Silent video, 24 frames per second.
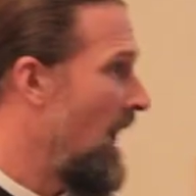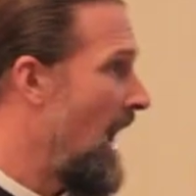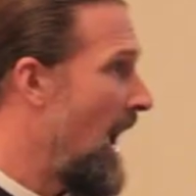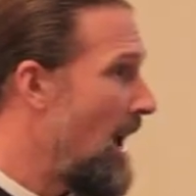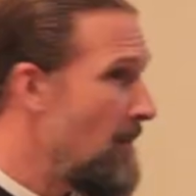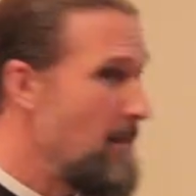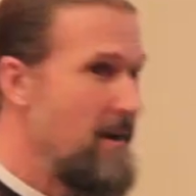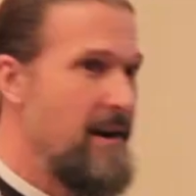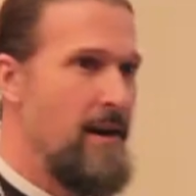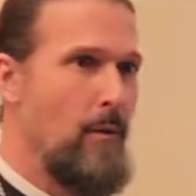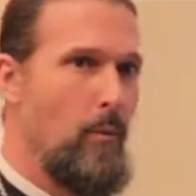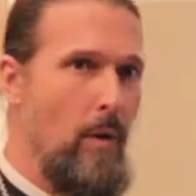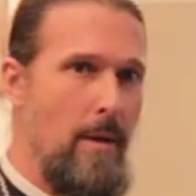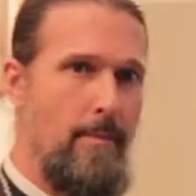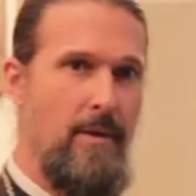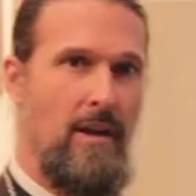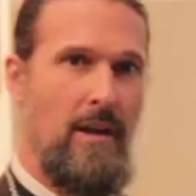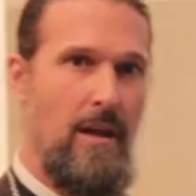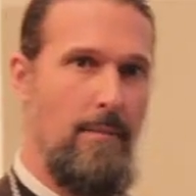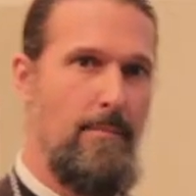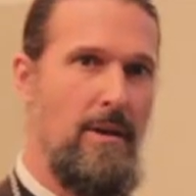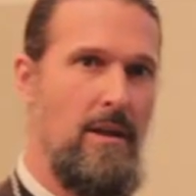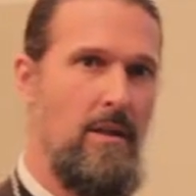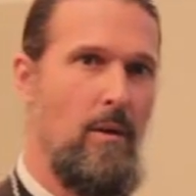How many
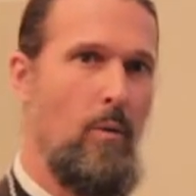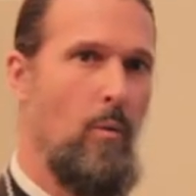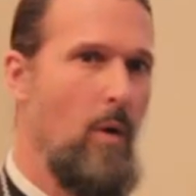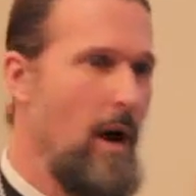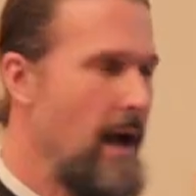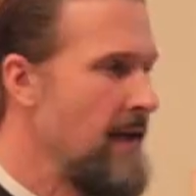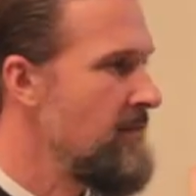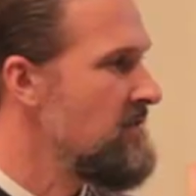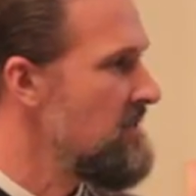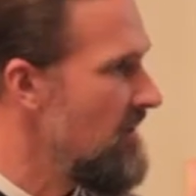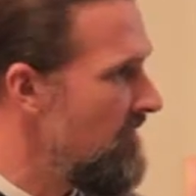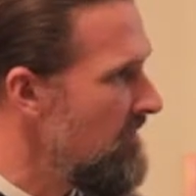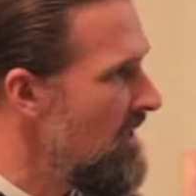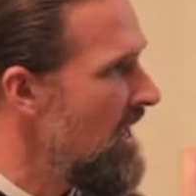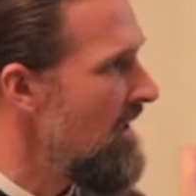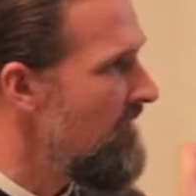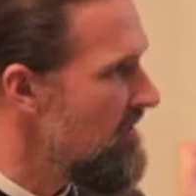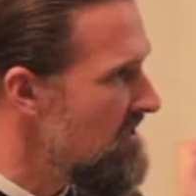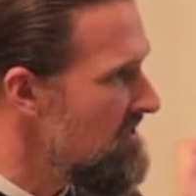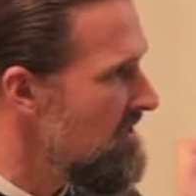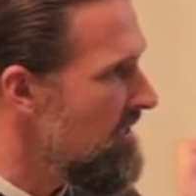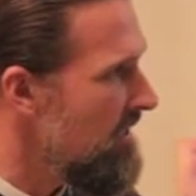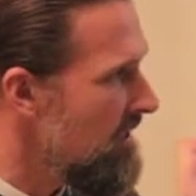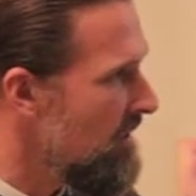women can be the wives of
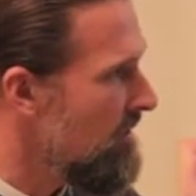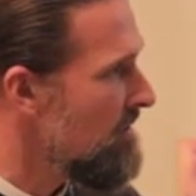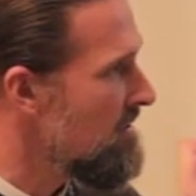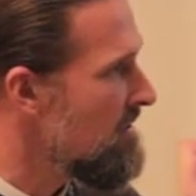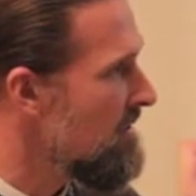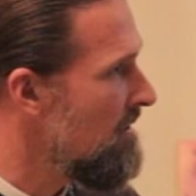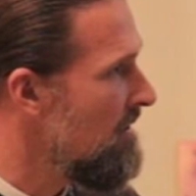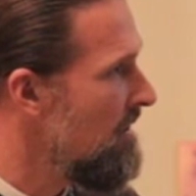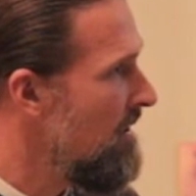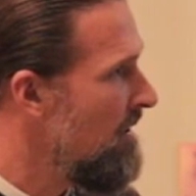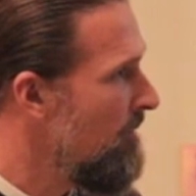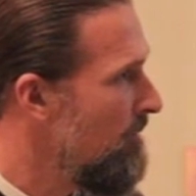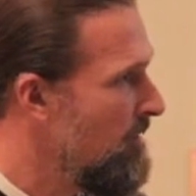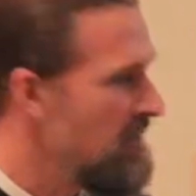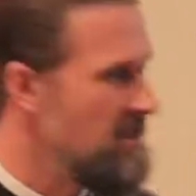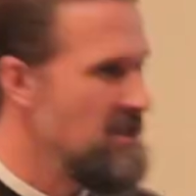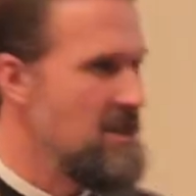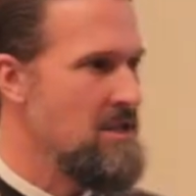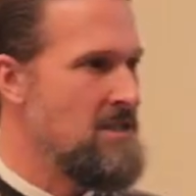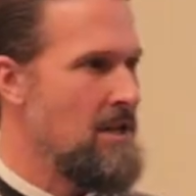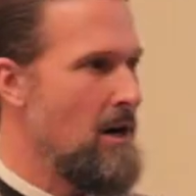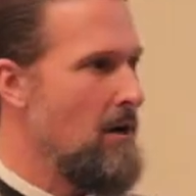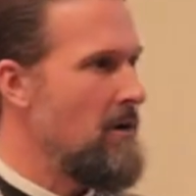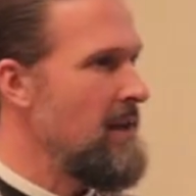Navy SEALs? But
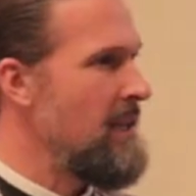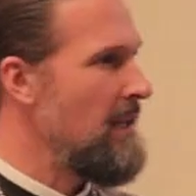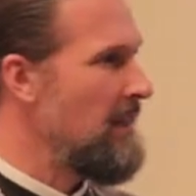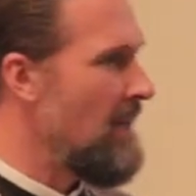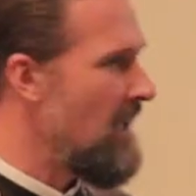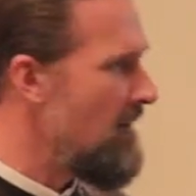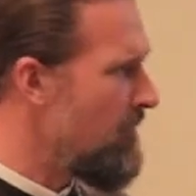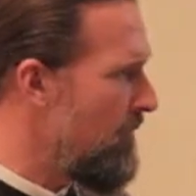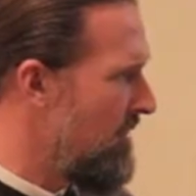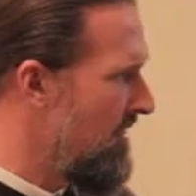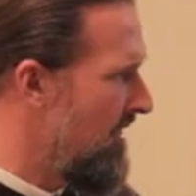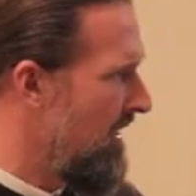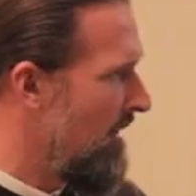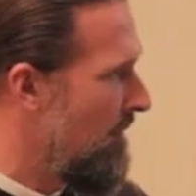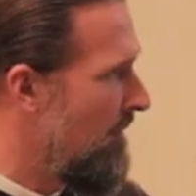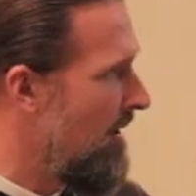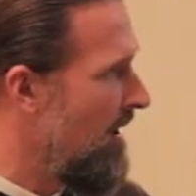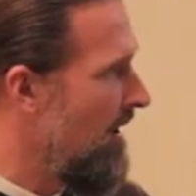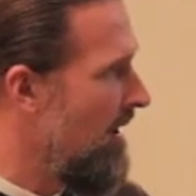she's already in love with him.